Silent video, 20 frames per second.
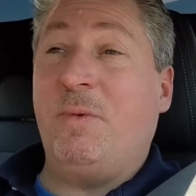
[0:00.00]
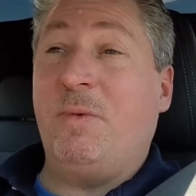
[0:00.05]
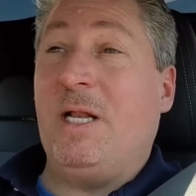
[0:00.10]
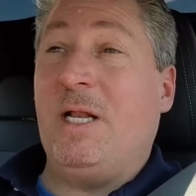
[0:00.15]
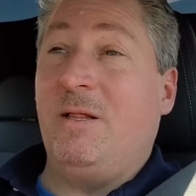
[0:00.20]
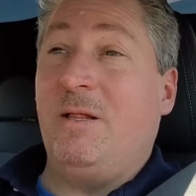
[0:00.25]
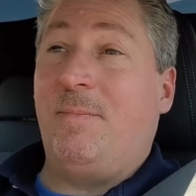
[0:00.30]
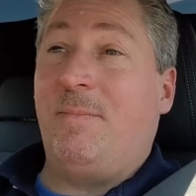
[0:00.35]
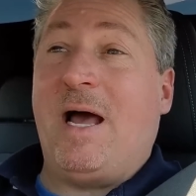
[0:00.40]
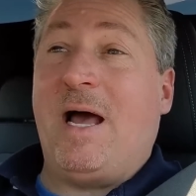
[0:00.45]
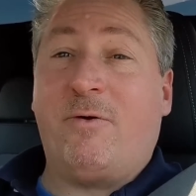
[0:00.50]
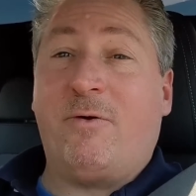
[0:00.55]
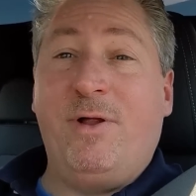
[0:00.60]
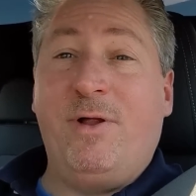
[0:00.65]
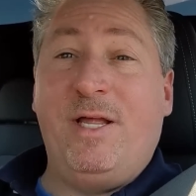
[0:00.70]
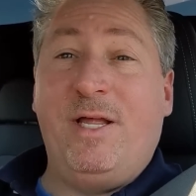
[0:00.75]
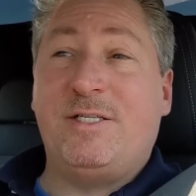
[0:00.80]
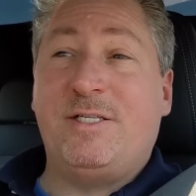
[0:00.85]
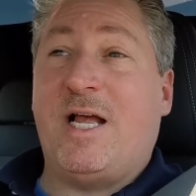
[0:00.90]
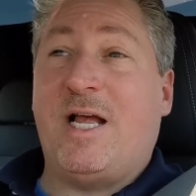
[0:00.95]
meaning the
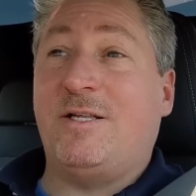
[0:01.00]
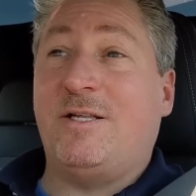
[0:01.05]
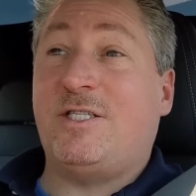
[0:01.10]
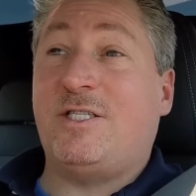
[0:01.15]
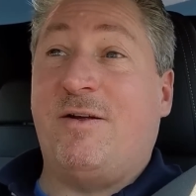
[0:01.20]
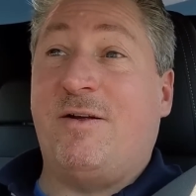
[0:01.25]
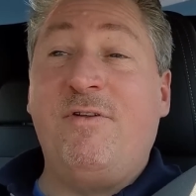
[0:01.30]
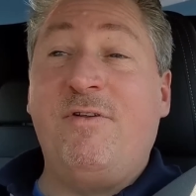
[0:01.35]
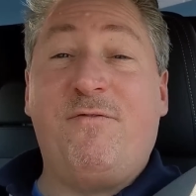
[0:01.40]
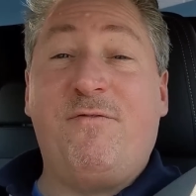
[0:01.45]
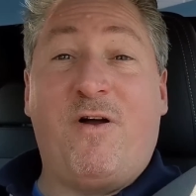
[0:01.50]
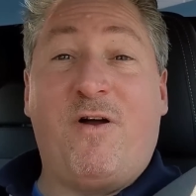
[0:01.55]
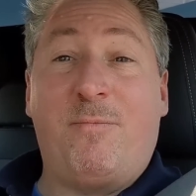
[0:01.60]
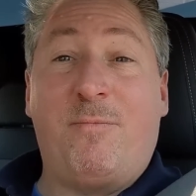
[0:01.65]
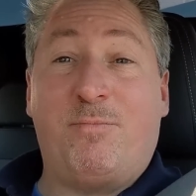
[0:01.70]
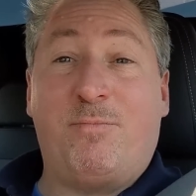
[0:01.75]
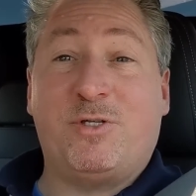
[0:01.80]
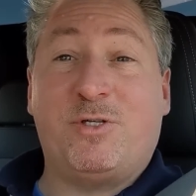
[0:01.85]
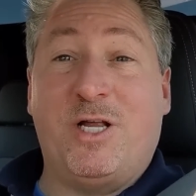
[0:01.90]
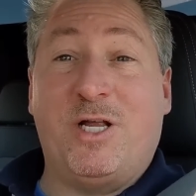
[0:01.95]
battery is at
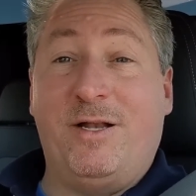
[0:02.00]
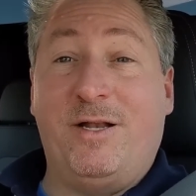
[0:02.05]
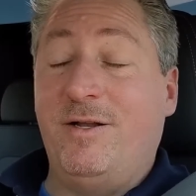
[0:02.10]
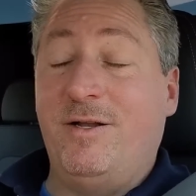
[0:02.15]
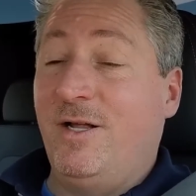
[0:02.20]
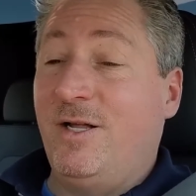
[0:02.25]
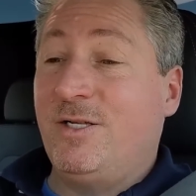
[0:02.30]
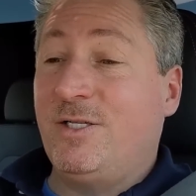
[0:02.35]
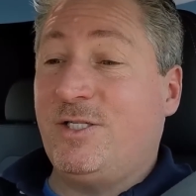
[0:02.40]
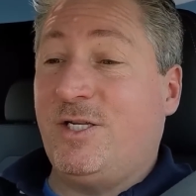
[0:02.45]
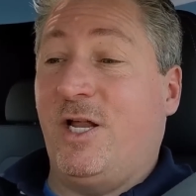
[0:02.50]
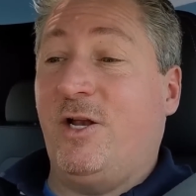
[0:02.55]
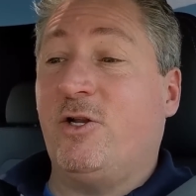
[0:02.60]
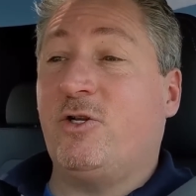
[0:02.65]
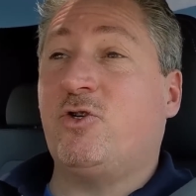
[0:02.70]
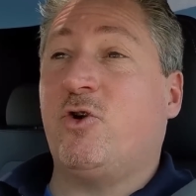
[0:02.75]
75% state of